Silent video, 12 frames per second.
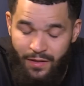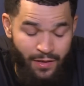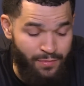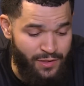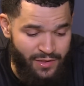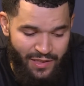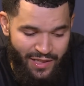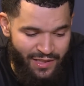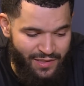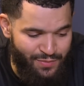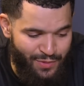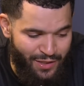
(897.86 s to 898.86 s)
I'm just glad
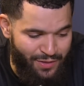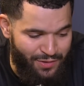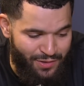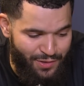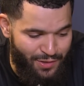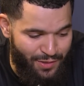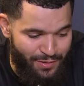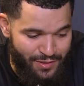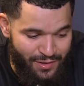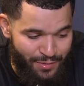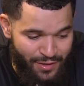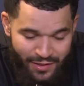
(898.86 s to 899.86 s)
he's back on the court. He's
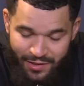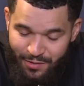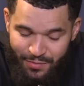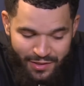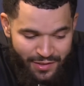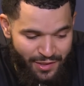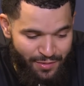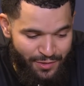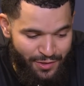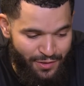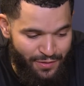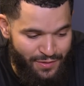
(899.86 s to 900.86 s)
getting on my damn
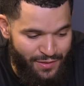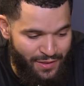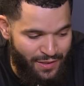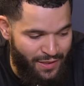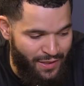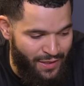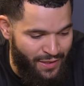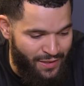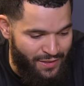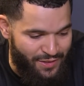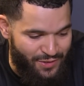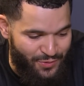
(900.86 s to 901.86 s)
nerves.
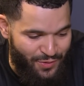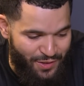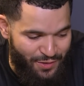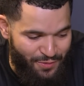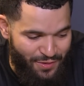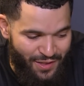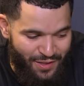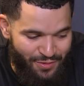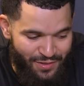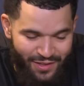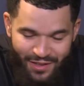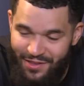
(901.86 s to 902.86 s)
Just running around
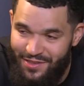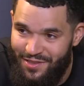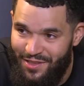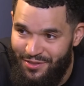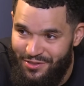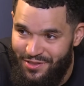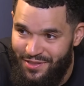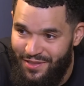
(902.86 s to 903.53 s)
with all this energy and